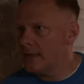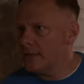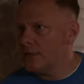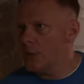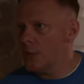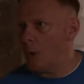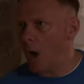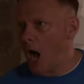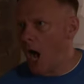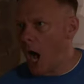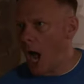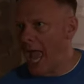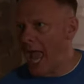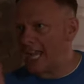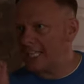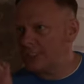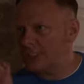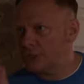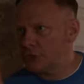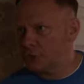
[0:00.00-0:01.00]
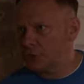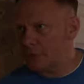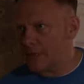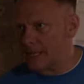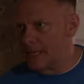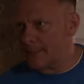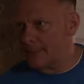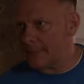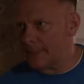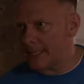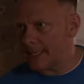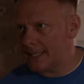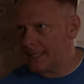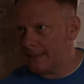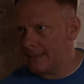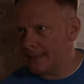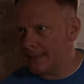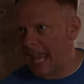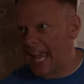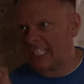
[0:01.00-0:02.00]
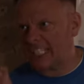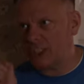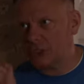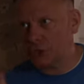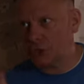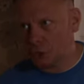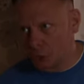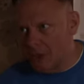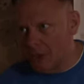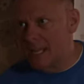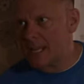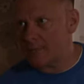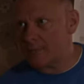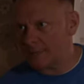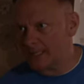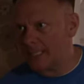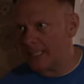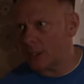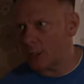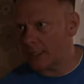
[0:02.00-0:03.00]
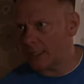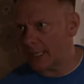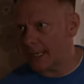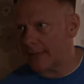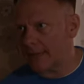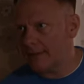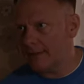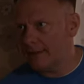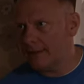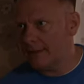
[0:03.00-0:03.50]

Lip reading: You are extremely, extremely lucky